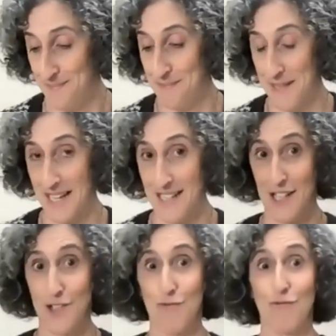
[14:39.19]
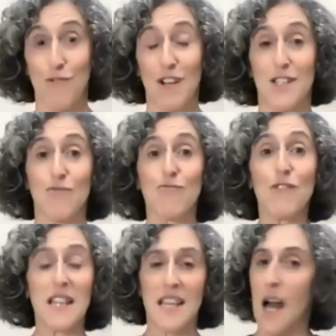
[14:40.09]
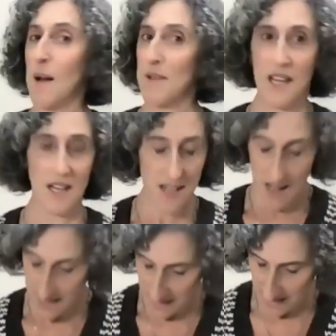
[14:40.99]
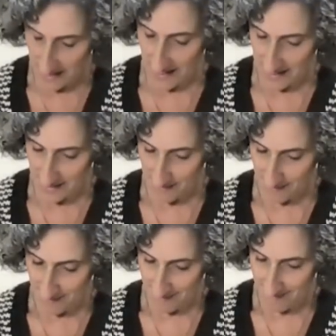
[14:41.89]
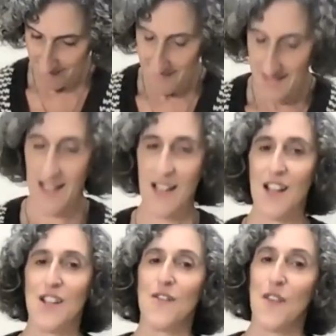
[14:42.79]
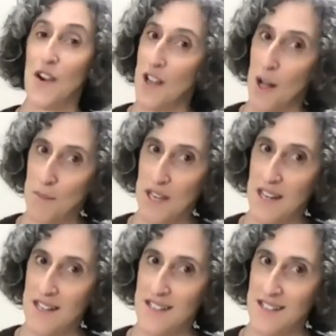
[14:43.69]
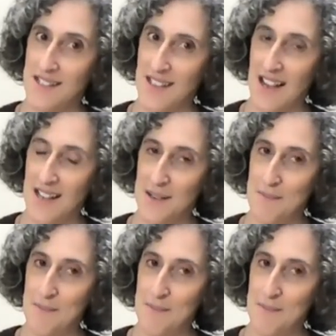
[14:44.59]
because it's really complicated, not to knit, very complicated to design.